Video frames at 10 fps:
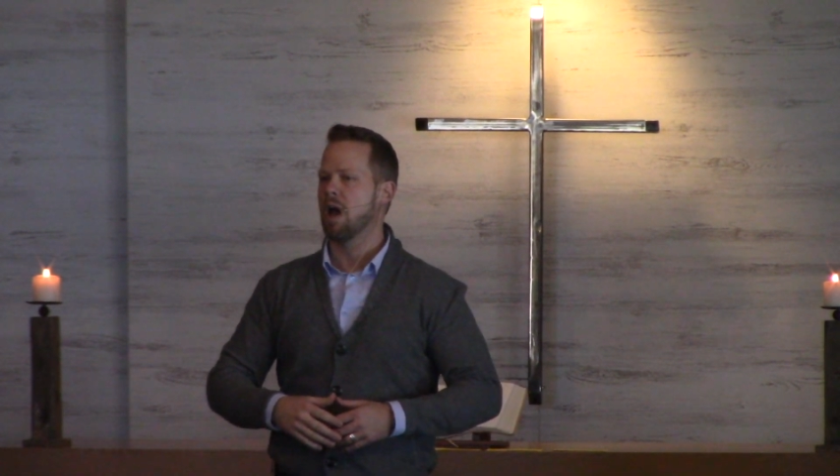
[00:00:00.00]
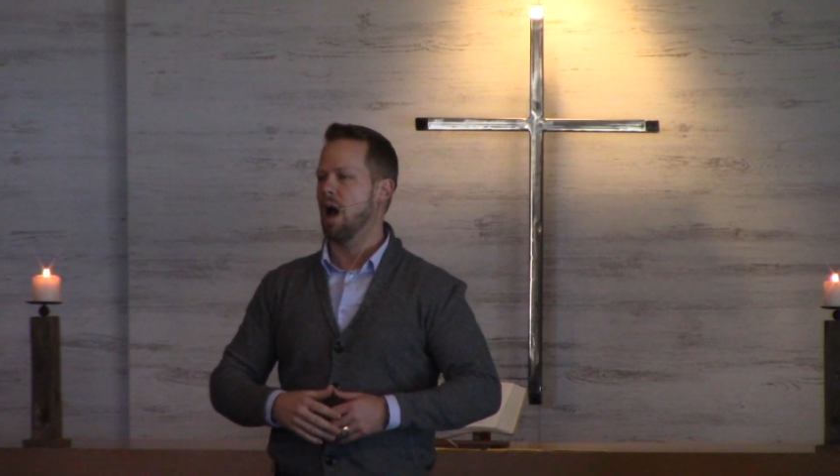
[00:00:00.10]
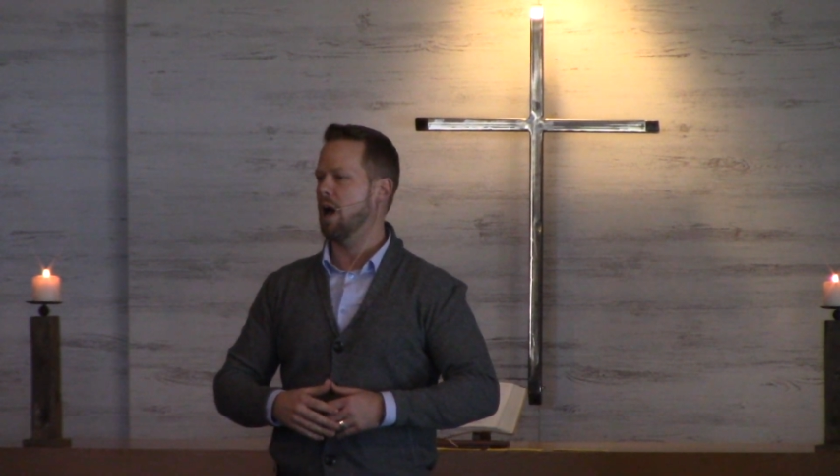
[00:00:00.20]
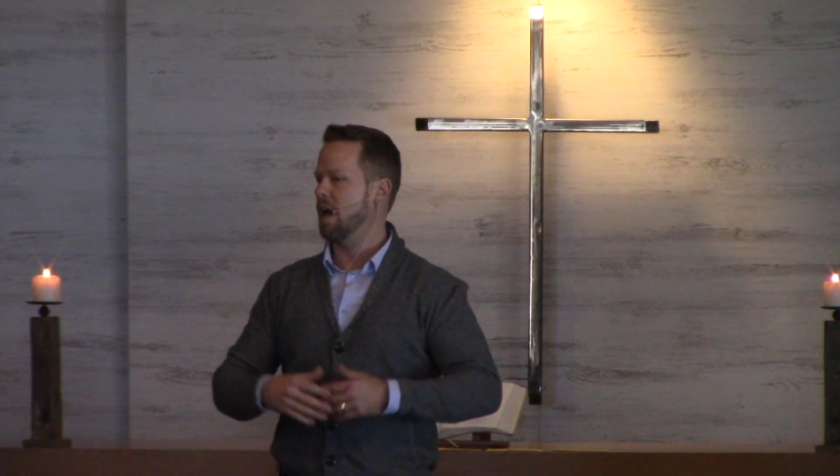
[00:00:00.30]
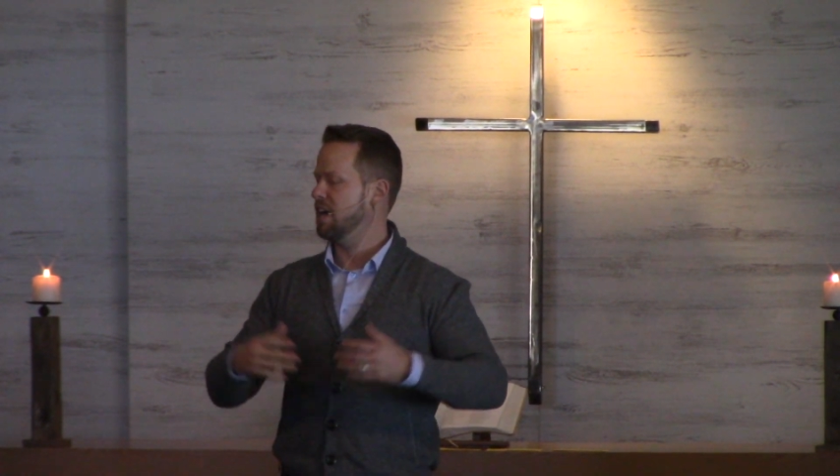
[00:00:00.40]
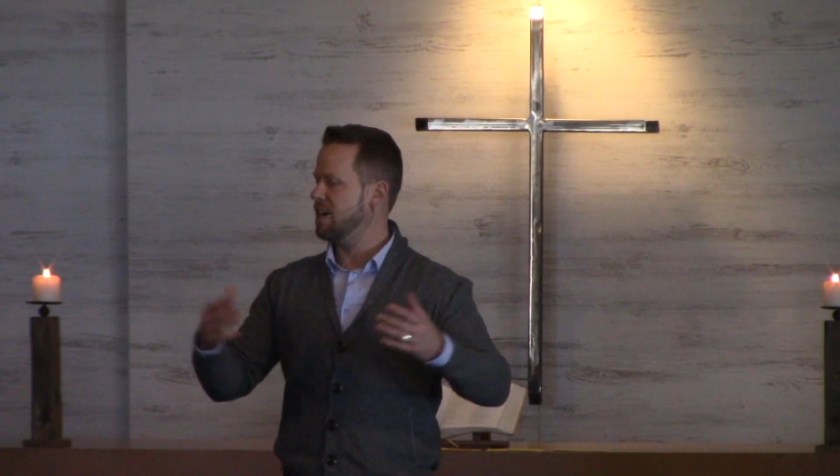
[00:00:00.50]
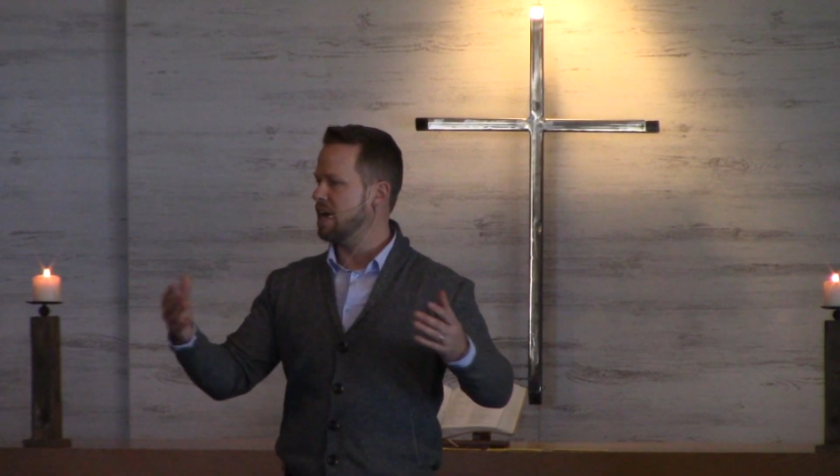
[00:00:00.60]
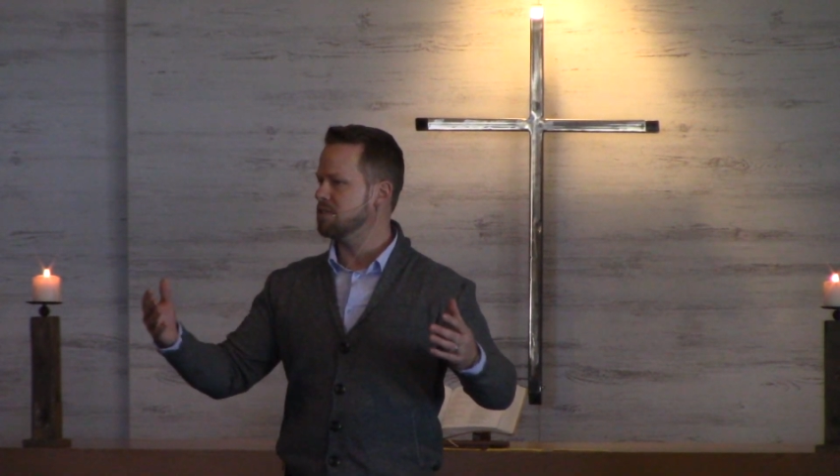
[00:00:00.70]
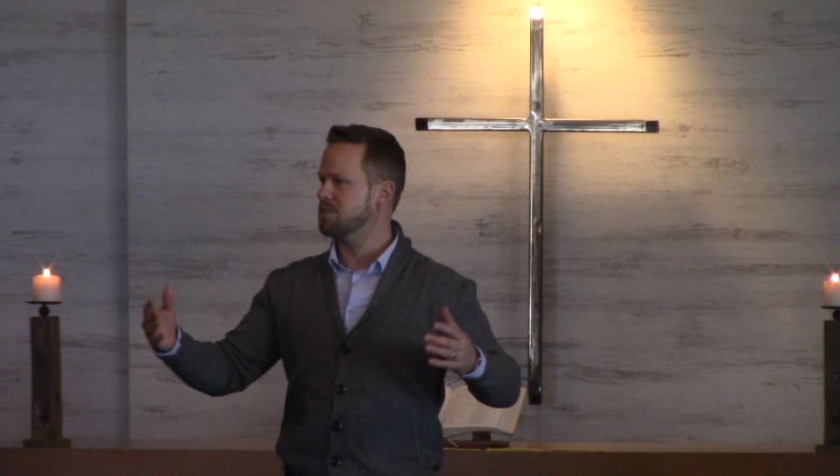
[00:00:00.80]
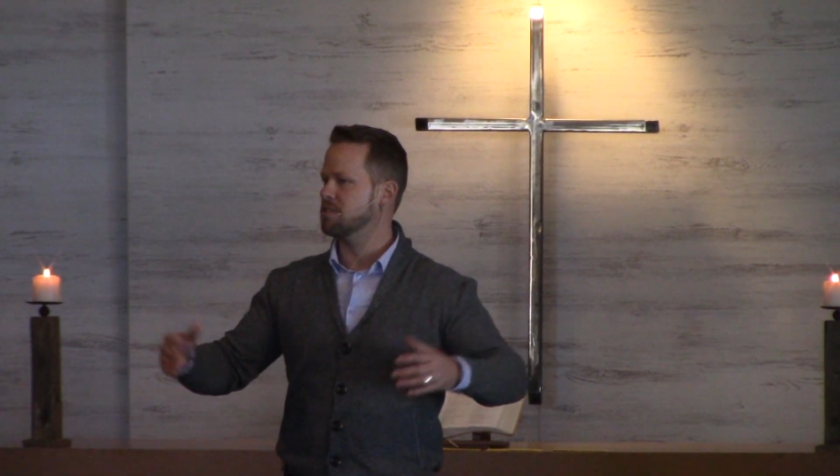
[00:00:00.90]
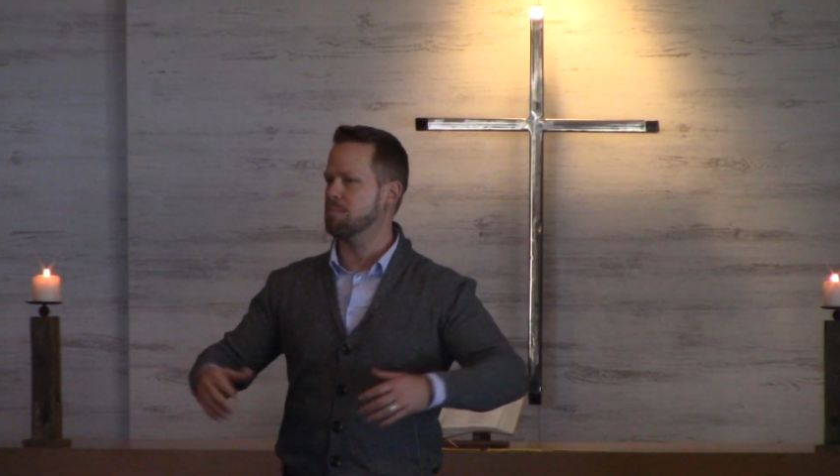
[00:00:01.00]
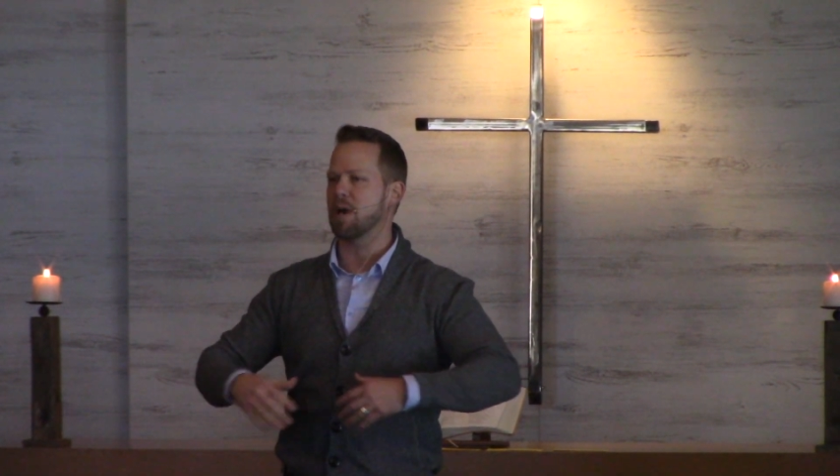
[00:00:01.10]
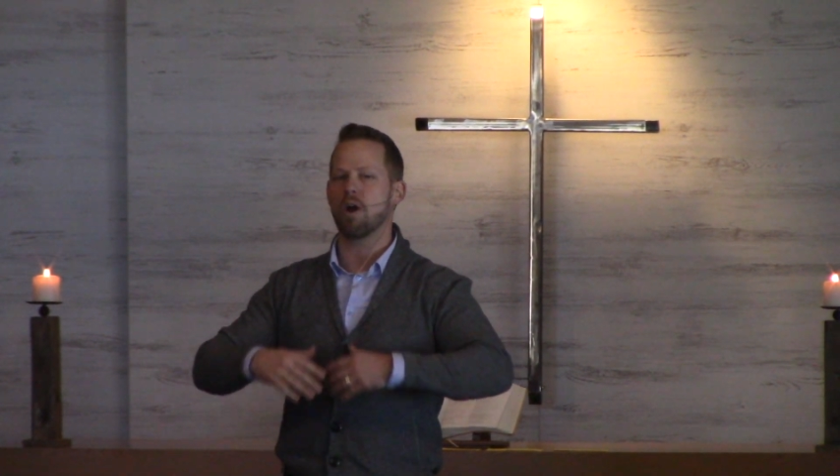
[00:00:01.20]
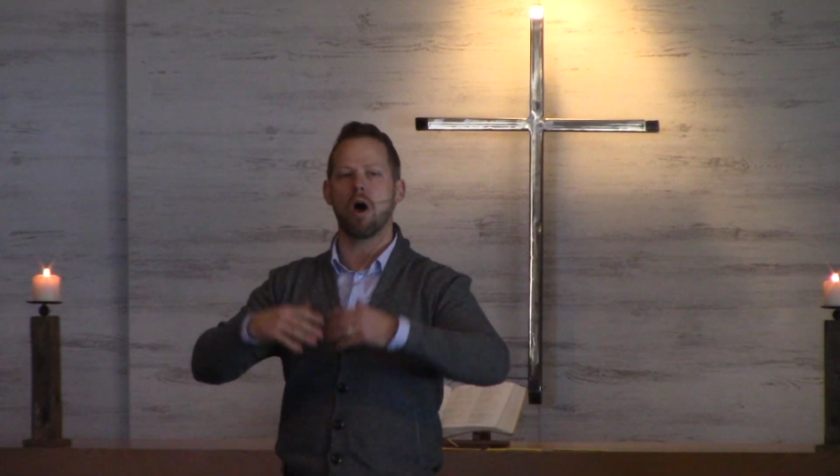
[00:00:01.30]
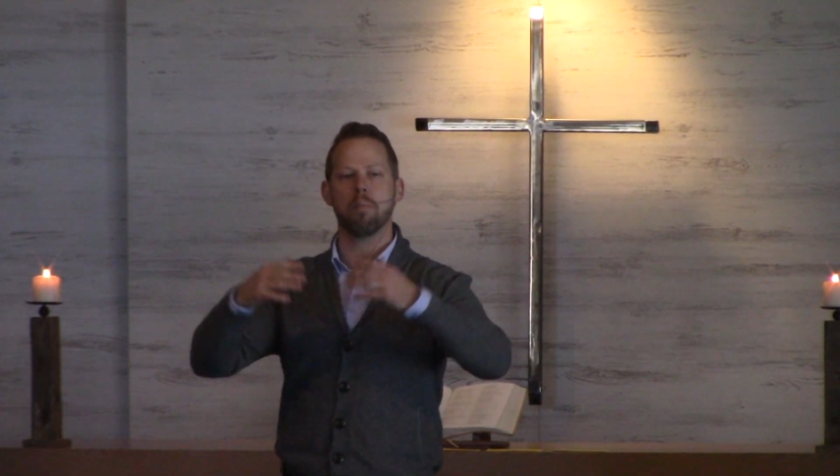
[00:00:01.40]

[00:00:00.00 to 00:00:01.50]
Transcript: an analysis about